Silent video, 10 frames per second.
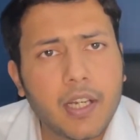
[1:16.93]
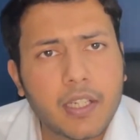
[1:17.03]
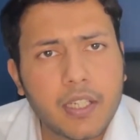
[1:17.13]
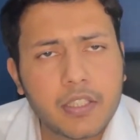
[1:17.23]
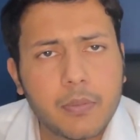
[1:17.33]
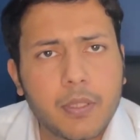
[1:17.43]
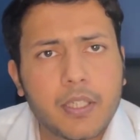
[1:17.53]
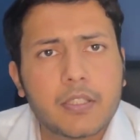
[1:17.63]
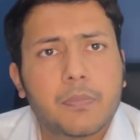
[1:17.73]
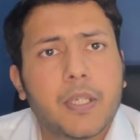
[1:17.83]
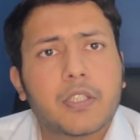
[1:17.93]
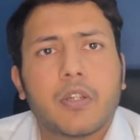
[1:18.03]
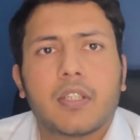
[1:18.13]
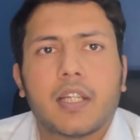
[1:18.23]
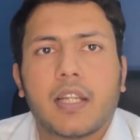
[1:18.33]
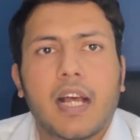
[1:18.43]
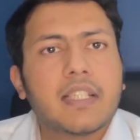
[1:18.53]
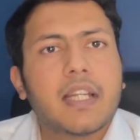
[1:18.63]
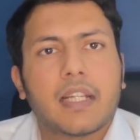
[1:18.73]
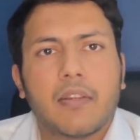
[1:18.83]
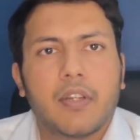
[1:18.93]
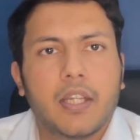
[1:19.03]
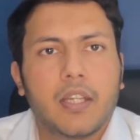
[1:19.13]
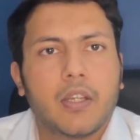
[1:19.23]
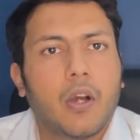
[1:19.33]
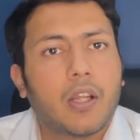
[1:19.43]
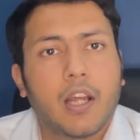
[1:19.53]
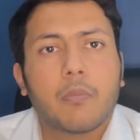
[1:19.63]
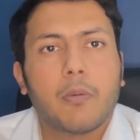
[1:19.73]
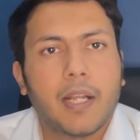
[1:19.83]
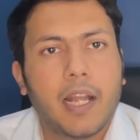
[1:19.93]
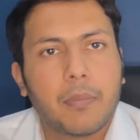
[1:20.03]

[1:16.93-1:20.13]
our customers based on their last activity on our mobile